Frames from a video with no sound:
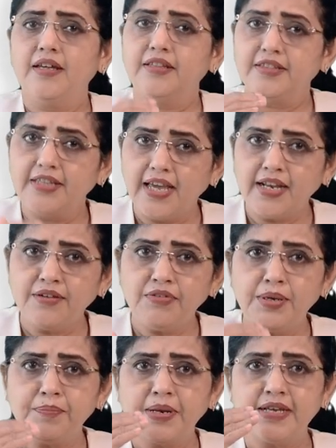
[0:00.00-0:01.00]
Then
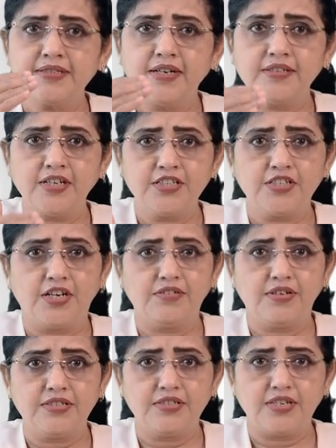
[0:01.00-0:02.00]
we present the
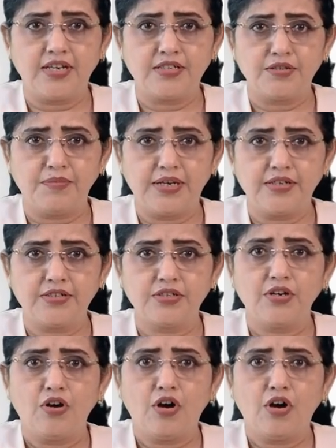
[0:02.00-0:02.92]
general statement